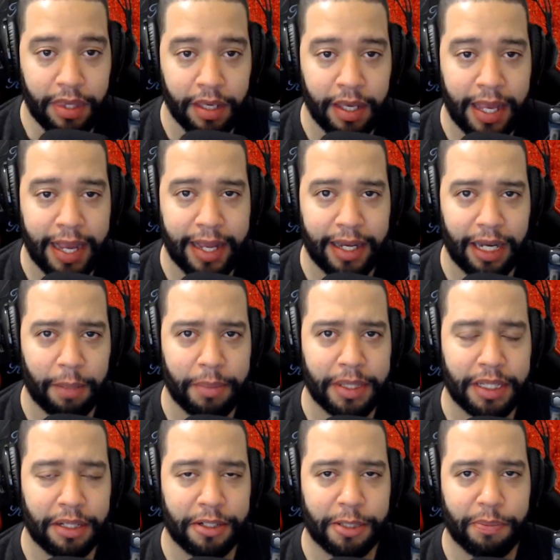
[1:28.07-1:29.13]
And up
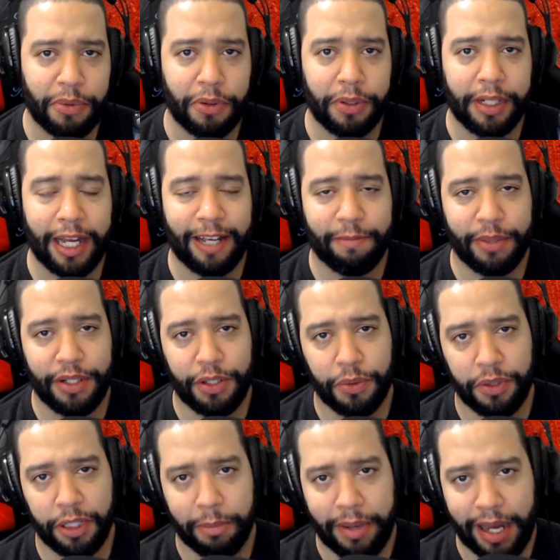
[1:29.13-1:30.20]
until this point, I've been
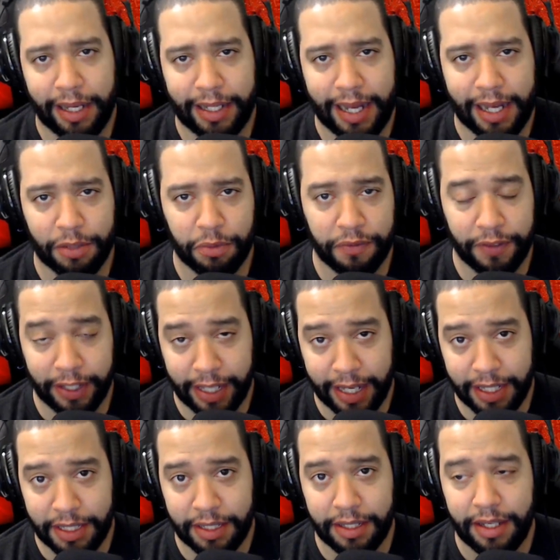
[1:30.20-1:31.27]
doing the podcast with a
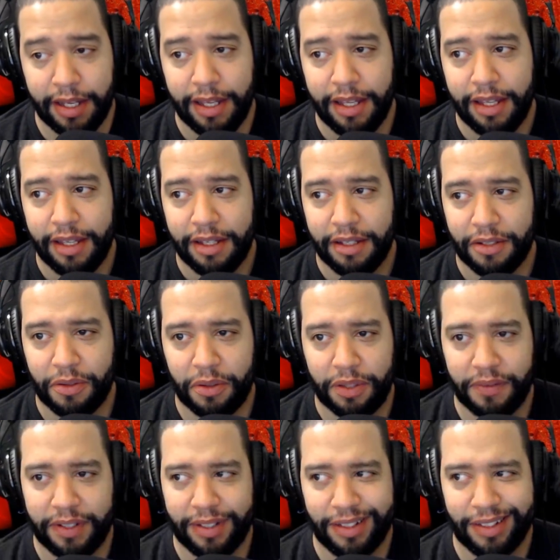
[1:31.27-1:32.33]
guest, sort
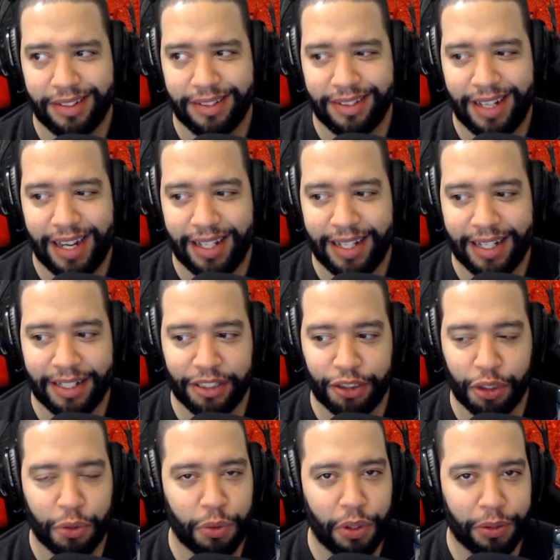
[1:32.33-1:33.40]
of a la
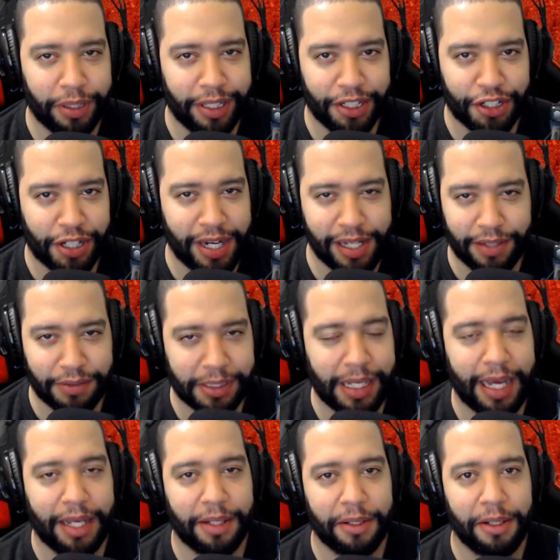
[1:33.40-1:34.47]
Joe Roganish kind of
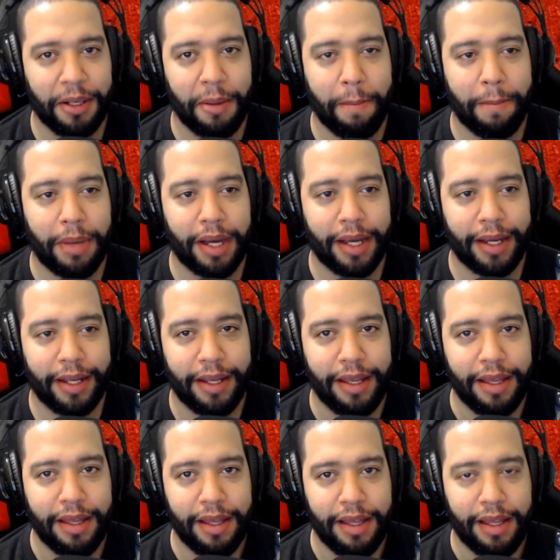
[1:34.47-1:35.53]
style, but
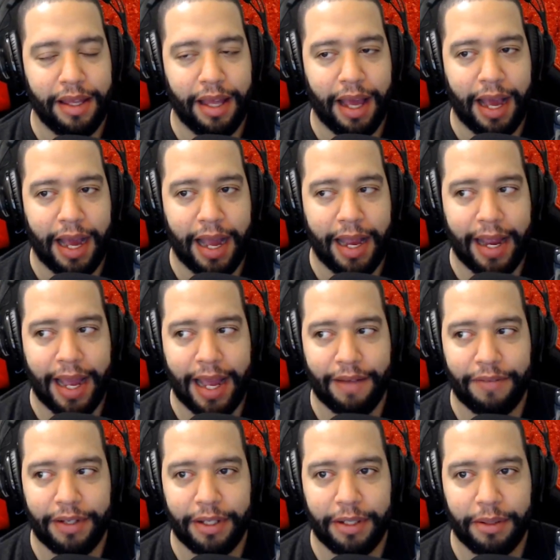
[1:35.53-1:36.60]
I
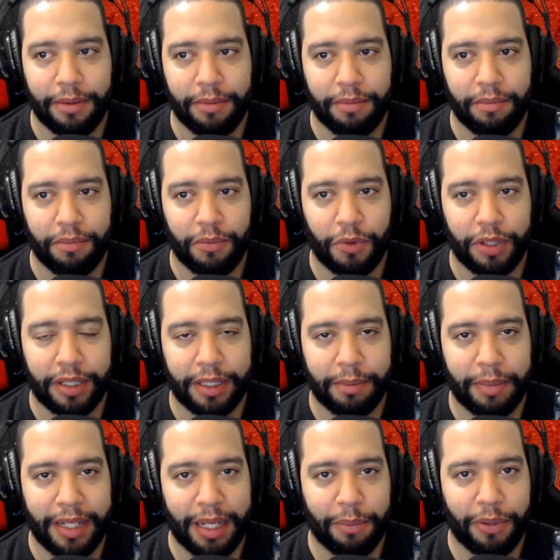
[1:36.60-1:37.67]
haven't really
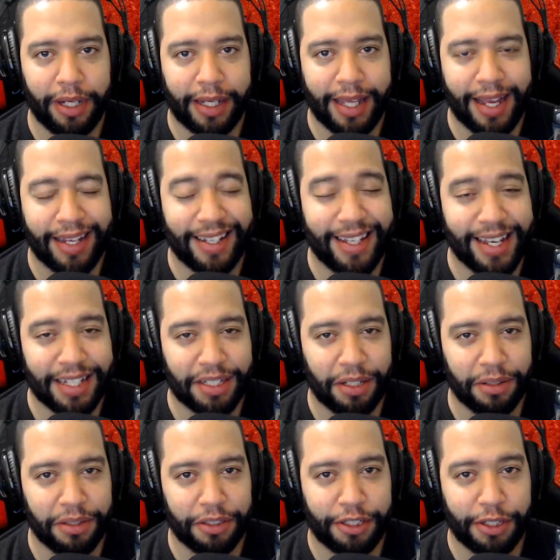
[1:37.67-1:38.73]
been able to get guests
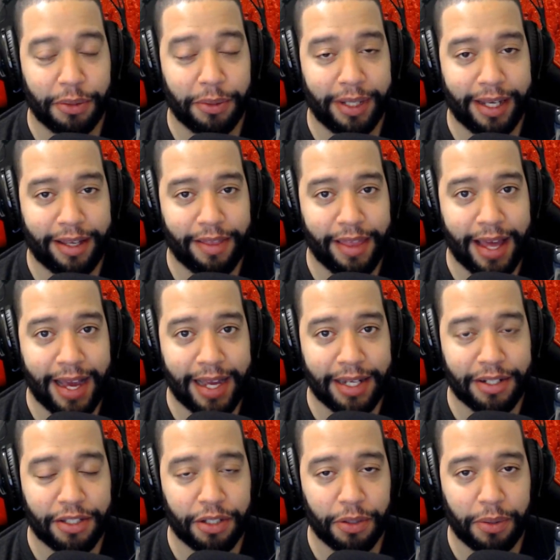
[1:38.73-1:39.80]
on the show like
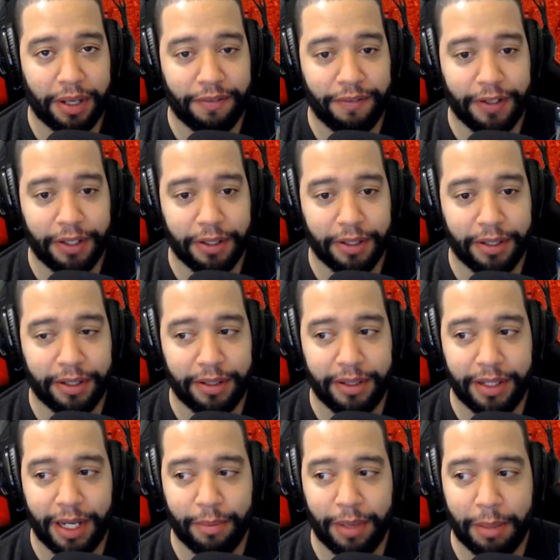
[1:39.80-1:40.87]
that. So I figured
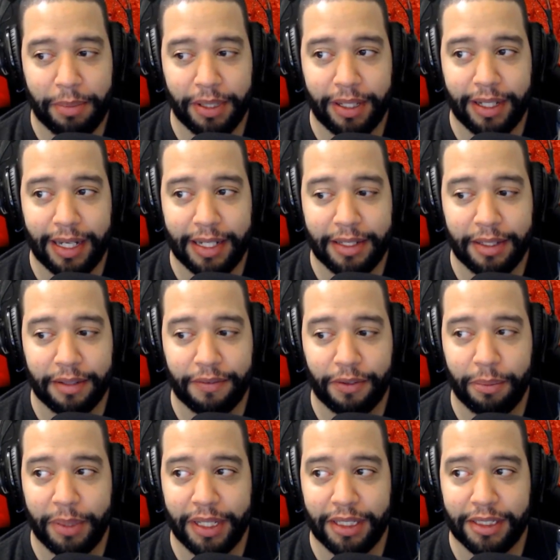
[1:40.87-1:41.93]
it might be a good idea for
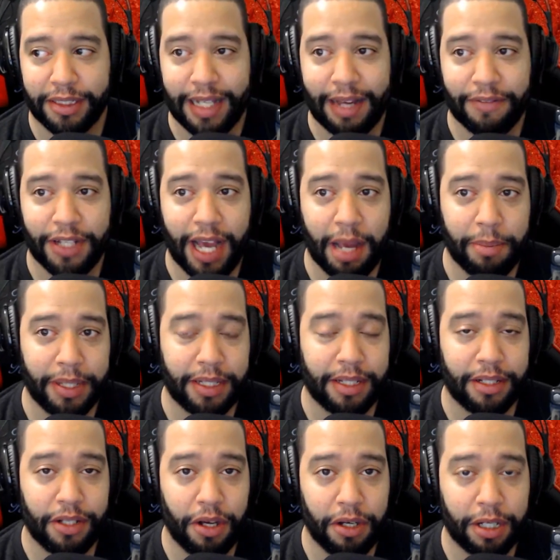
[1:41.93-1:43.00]
me to just have topics to
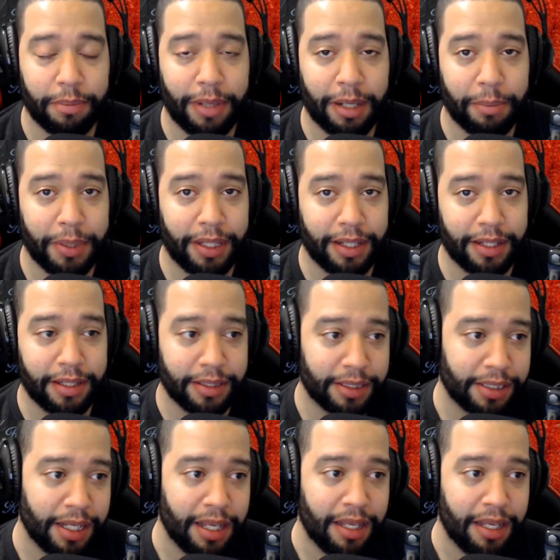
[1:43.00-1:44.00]
talk about, because